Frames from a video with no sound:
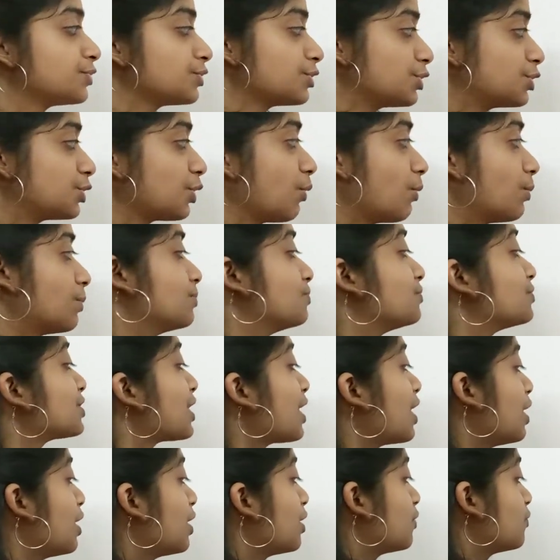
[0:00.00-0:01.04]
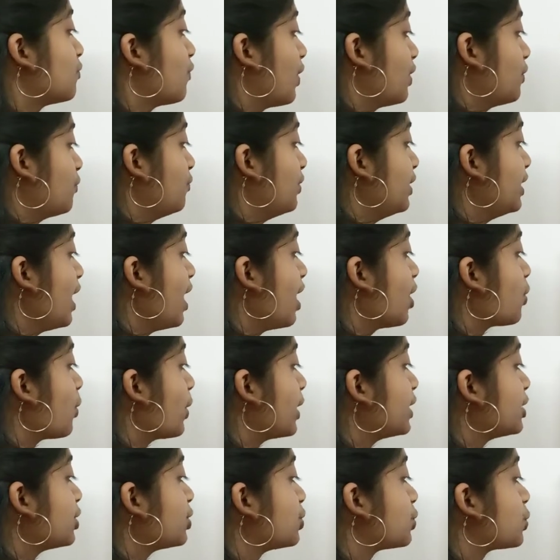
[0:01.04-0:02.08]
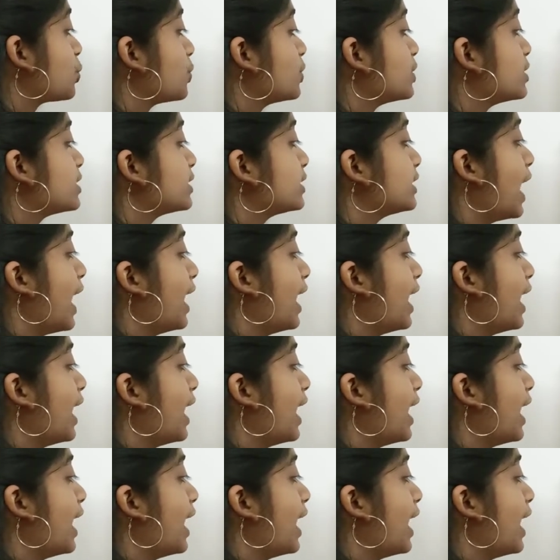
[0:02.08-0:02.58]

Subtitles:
So, what we are going to do is,